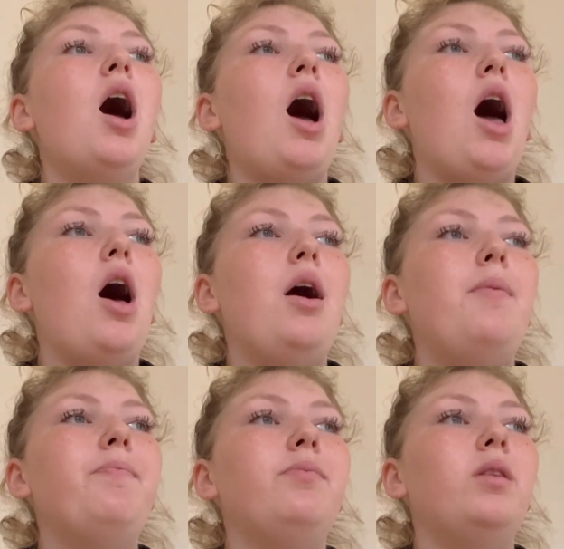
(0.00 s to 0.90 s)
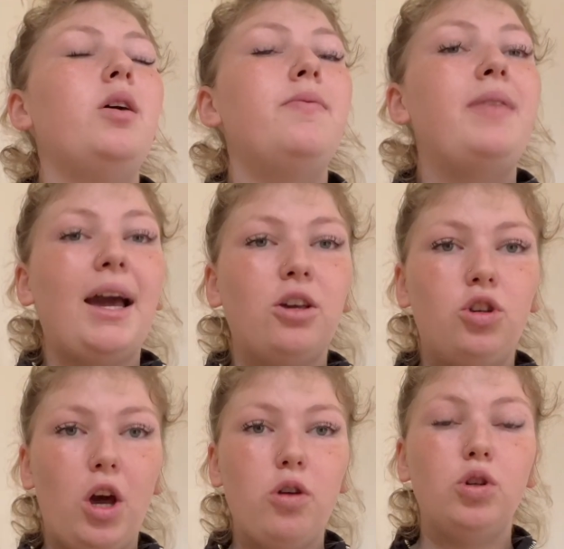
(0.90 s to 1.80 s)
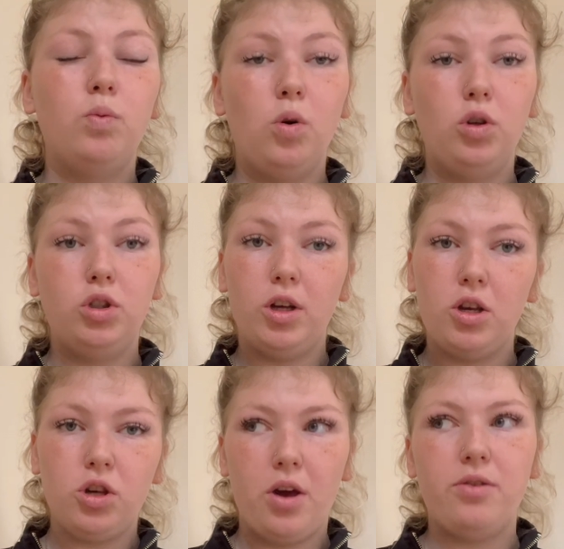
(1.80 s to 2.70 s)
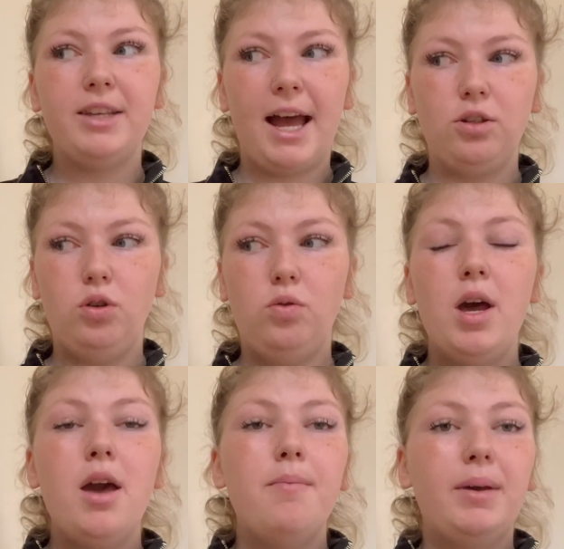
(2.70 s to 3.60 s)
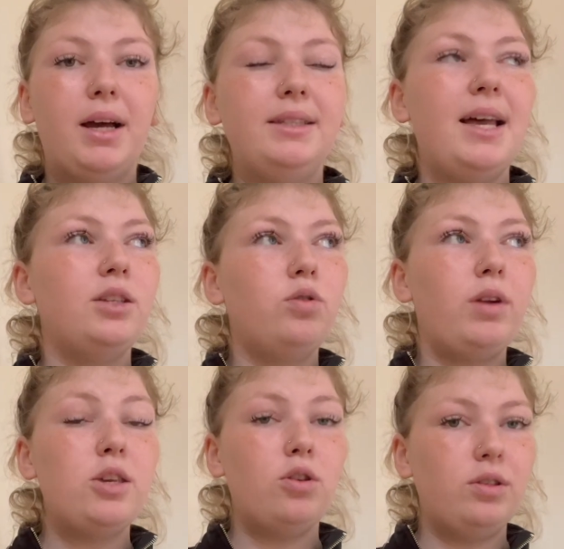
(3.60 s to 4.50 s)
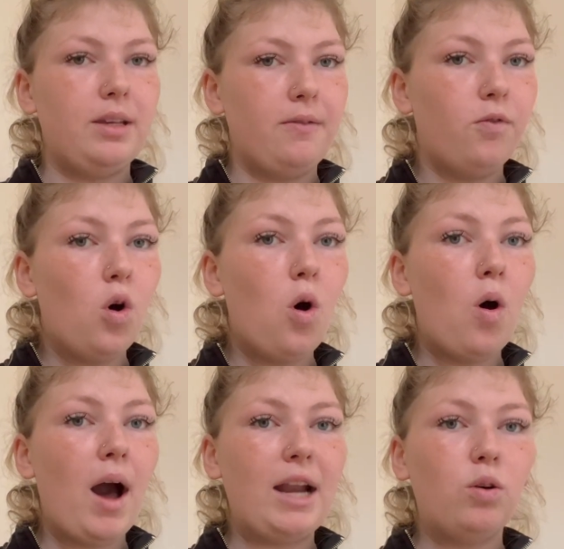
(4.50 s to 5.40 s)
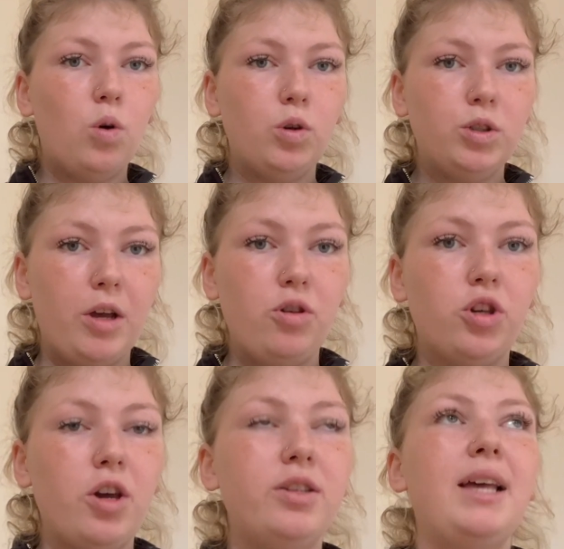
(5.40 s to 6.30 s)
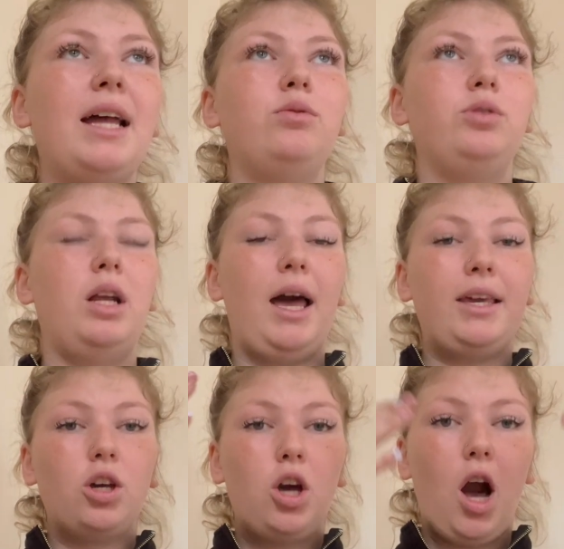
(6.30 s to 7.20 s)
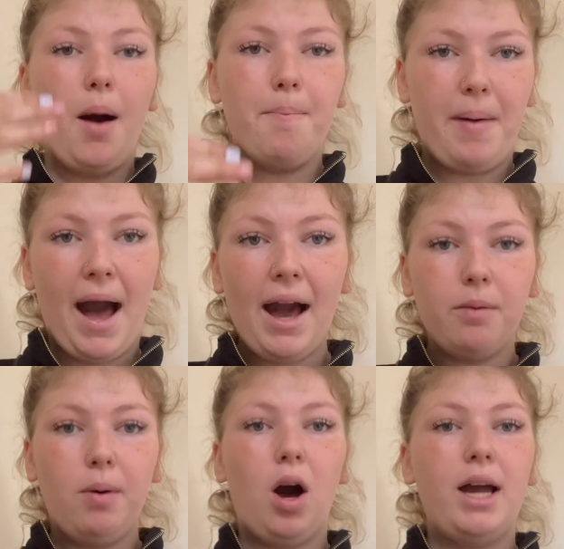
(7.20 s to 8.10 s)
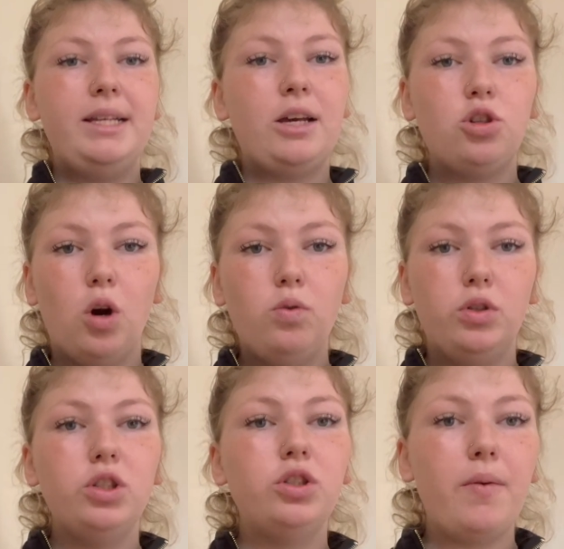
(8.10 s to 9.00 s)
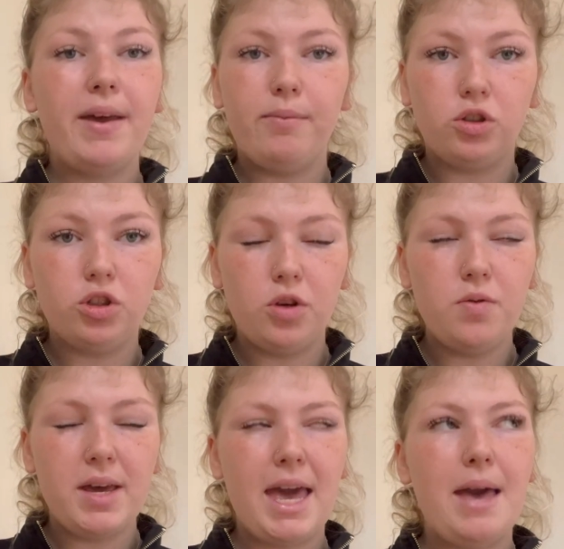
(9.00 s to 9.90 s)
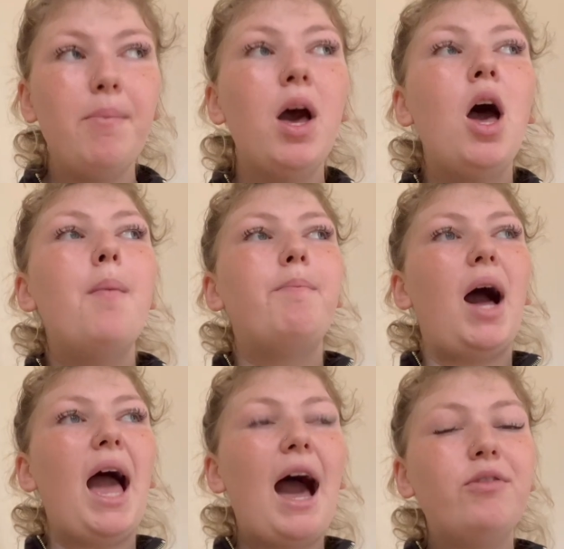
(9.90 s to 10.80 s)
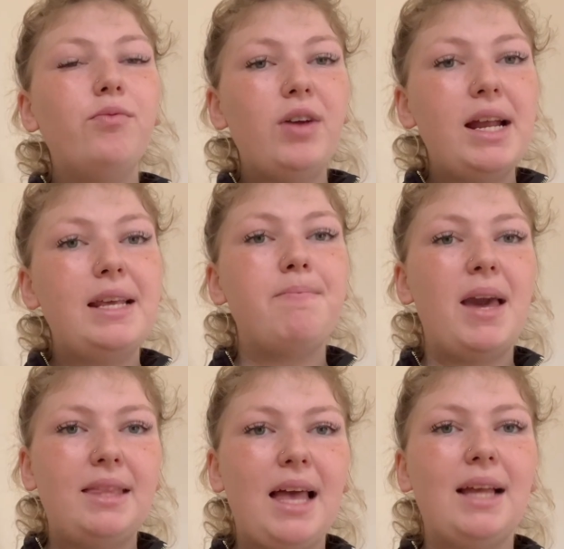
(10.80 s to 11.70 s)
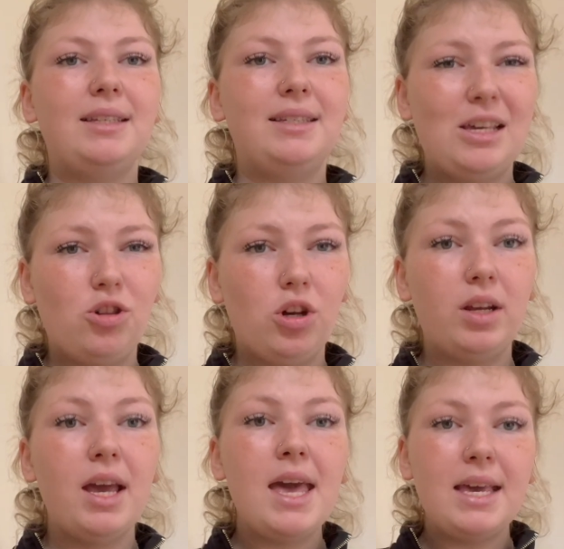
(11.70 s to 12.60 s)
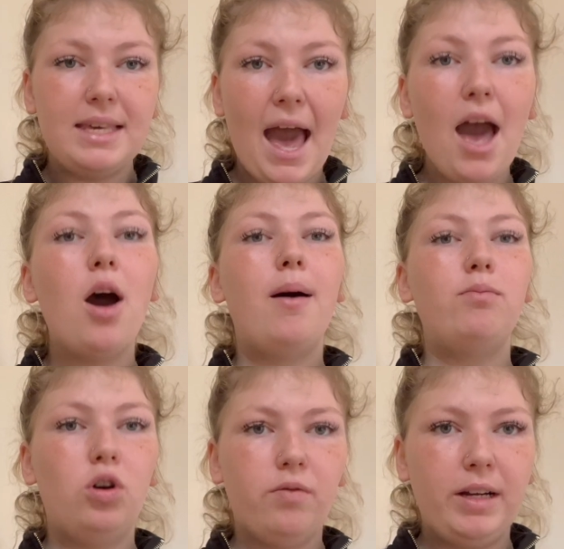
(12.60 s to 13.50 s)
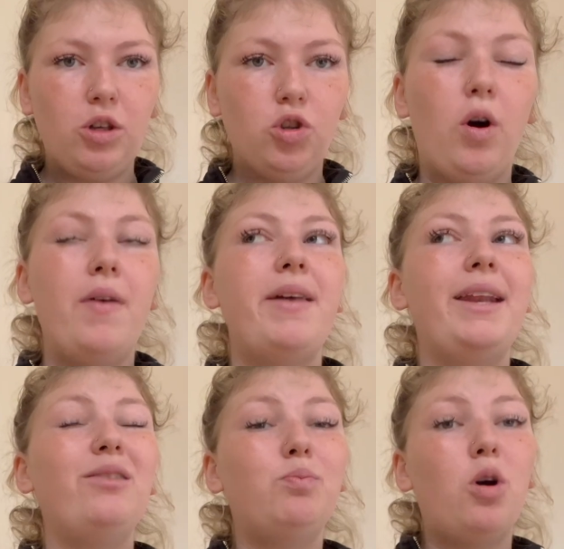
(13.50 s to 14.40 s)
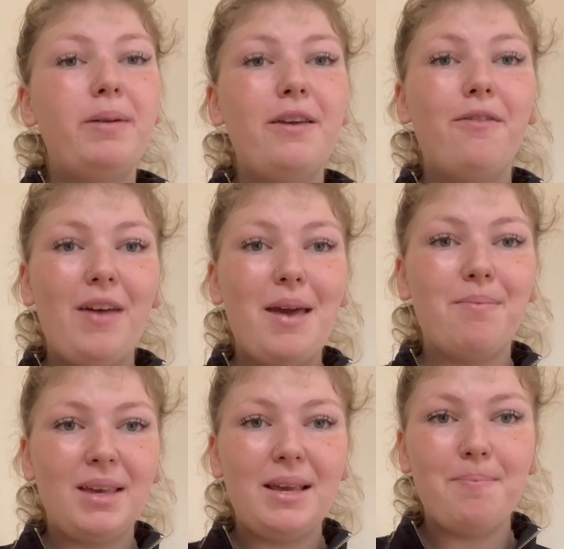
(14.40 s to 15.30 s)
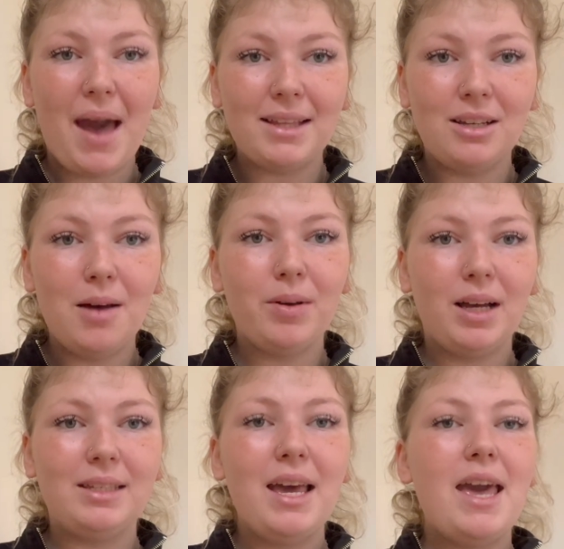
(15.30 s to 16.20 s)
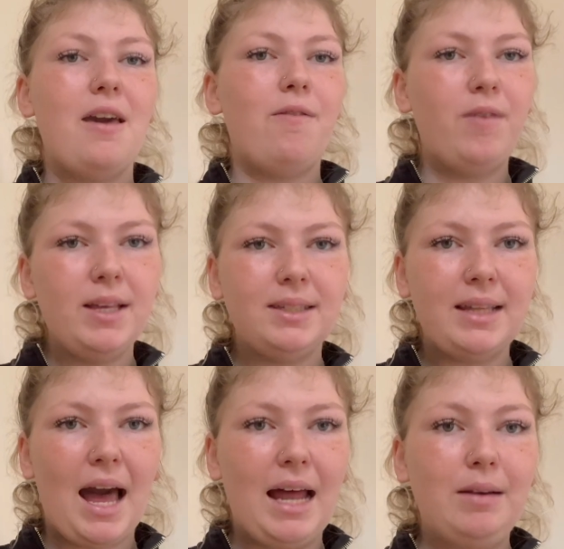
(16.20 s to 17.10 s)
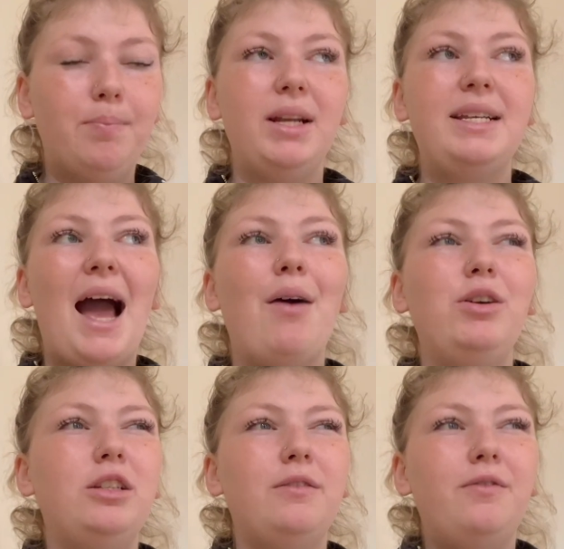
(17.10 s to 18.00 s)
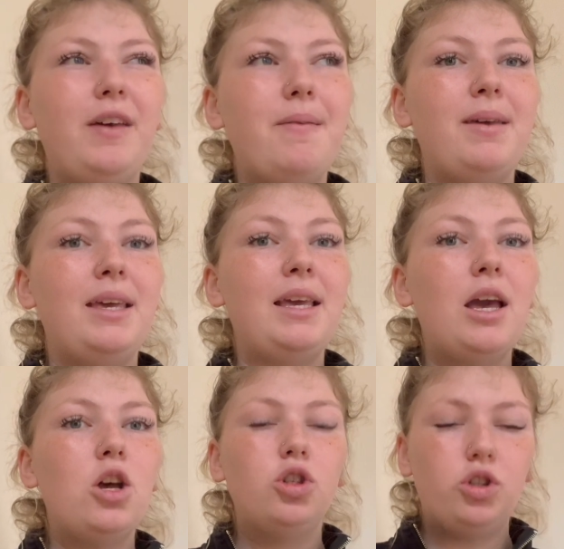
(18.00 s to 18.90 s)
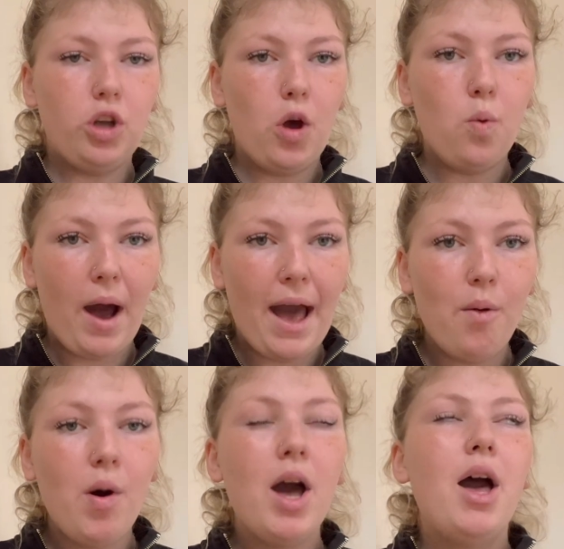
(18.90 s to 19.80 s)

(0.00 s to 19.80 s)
that could go towards a show saddle, because that's all I use it for. And also show saddles are like cut back behind their shoulders, so it would suit him, but I haven't really made that decision yet. I'm not really sure, and then it would probably fit me better, because it fits Dan but now it doesn't fit me so well.